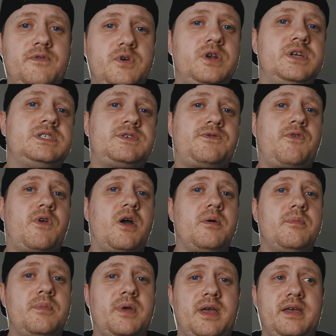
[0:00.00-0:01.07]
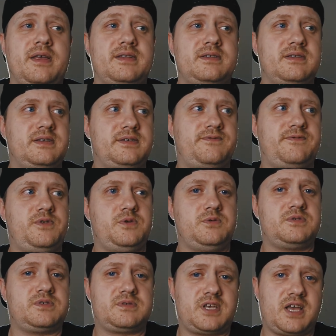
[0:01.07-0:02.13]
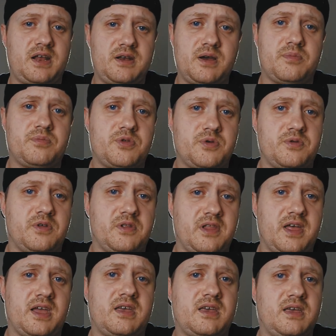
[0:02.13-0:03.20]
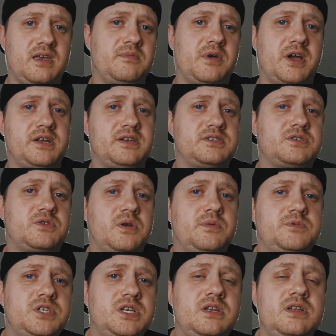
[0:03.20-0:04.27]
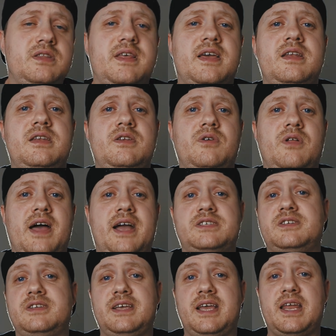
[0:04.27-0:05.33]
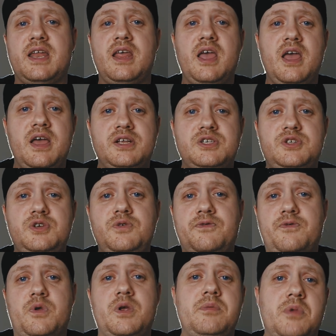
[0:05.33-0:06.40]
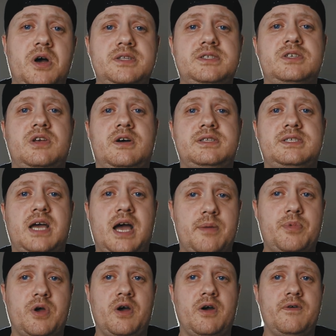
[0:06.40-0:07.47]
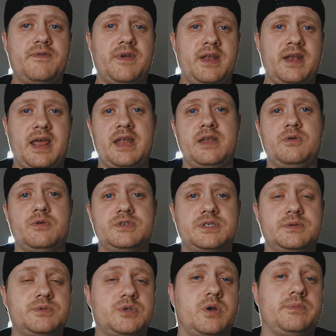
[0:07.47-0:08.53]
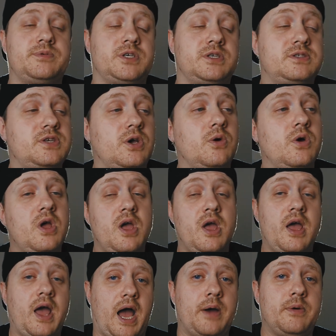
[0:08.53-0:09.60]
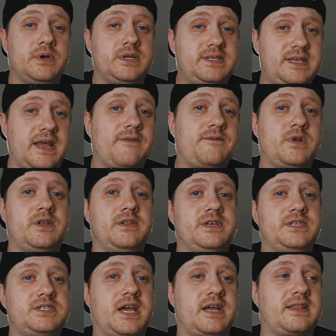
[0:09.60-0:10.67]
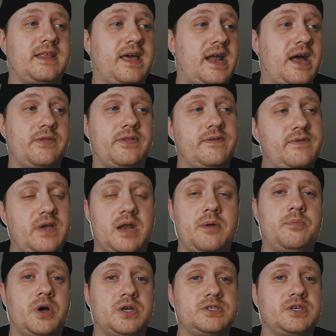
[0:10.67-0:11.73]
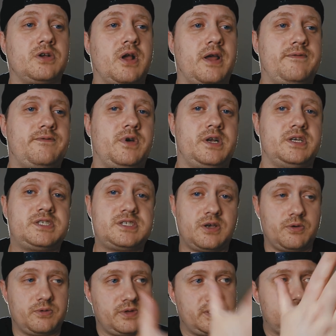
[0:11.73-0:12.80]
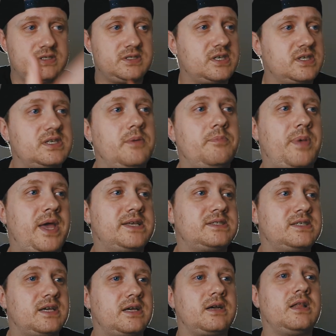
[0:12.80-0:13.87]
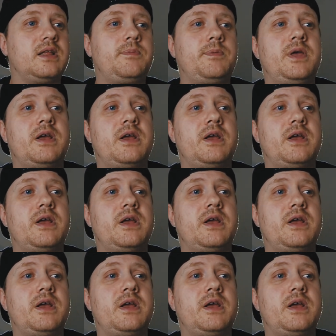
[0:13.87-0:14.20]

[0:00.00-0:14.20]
footage from. If you sign up through the link in my description, then you'll actually get 2 free months on top of an annual subscription. So I would definitely check that out. They've got a bunch of great footage. So this is just a basic clip